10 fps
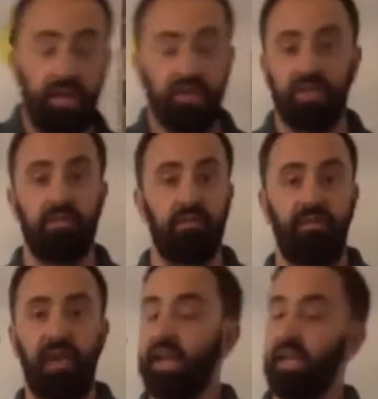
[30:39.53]
just
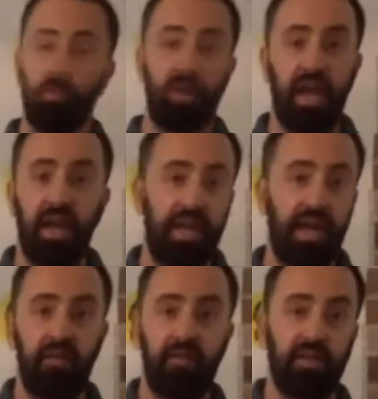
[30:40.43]
vacuum the heck
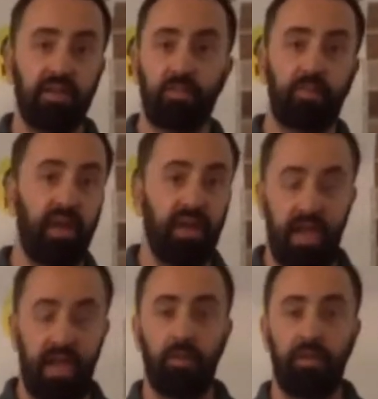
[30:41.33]
out of it, spray it
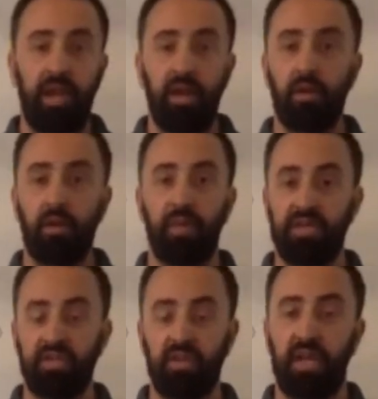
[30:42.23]
down with an air
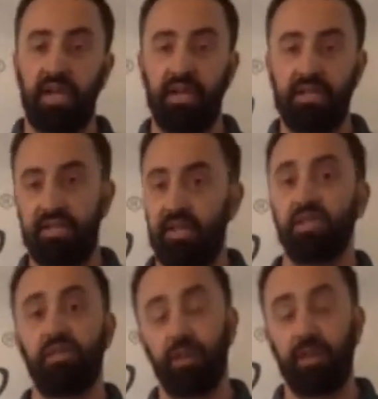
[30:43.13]
compressor, get it as
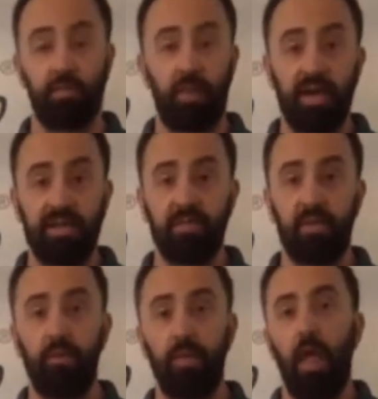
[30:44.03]
dust free as
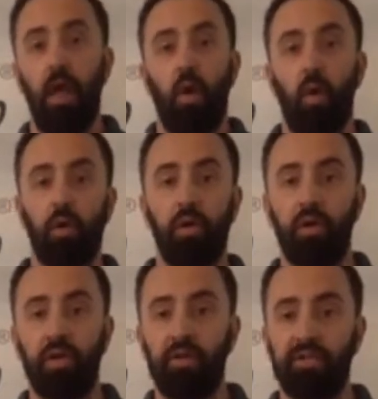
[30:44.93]
possible. Or you
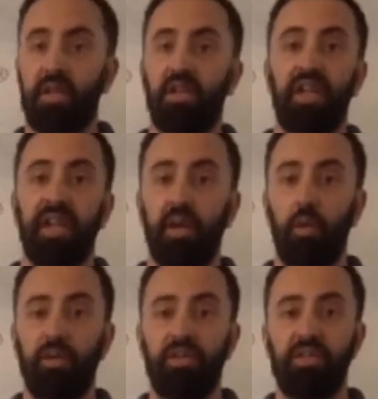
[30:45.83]
can use the cleaner,
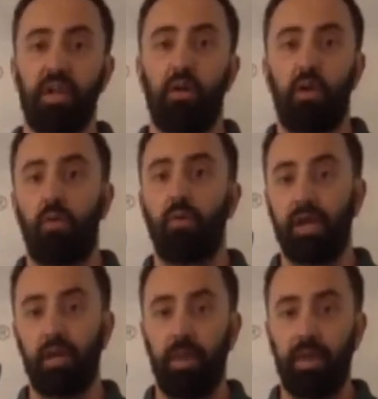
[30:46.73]
which is our
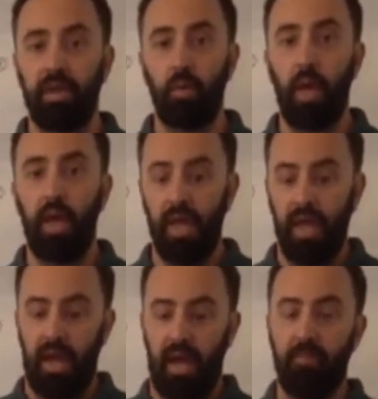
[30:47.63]
recommended way.
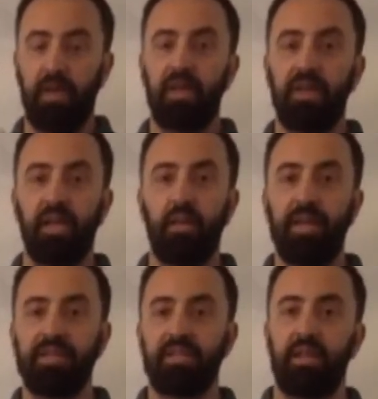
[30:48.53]
The cleaner
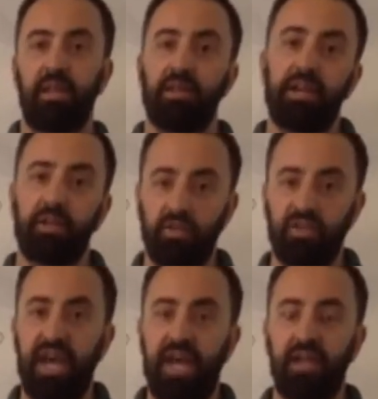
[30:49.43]
basically
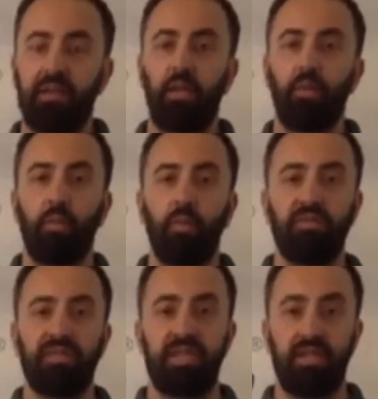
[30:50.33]
electrostatically
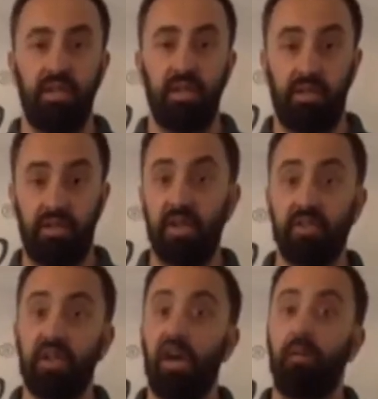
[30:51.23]
removes the
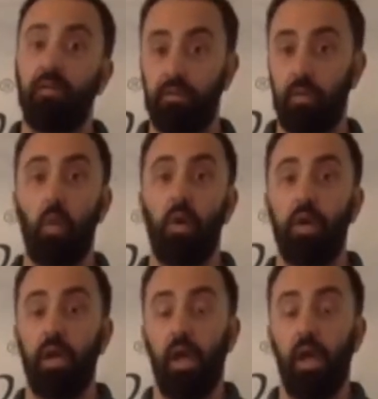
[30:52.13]
dust off of the wood